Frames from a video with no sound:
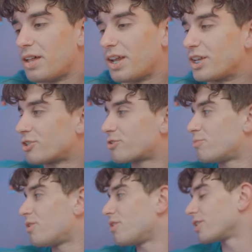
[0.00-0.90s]
And he
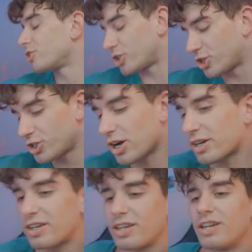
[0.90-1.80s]
swung, she
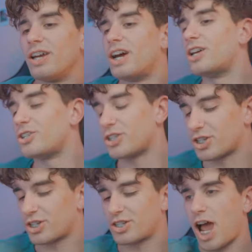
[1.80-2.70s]
shucked it, and she
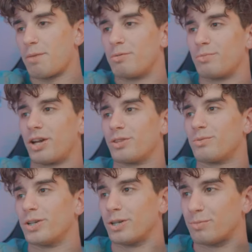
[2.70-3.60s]
stabbed him right in the
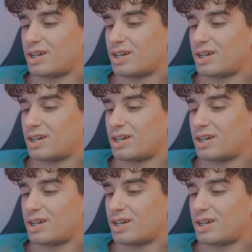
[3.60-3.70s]
rib.